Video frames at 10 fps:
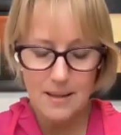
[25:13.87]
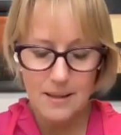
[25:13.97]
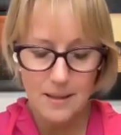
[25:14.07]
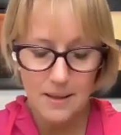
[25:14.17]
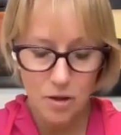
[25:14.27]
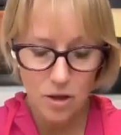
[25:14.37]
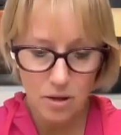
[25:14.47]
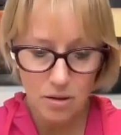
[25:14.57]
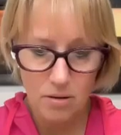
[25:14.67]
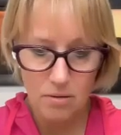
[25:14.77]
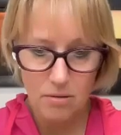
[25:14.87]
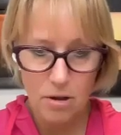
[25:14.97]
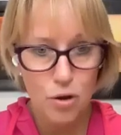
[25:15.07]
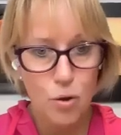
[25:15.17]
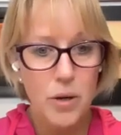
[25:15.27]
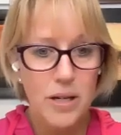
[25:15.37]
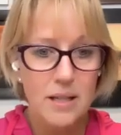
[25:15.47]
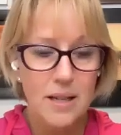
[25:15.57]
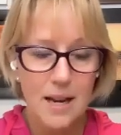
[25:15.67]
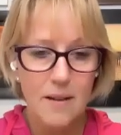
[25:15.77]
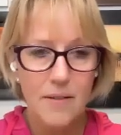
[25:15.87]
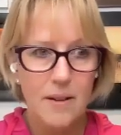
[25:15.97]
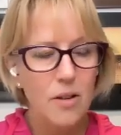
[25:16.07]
decision to join David,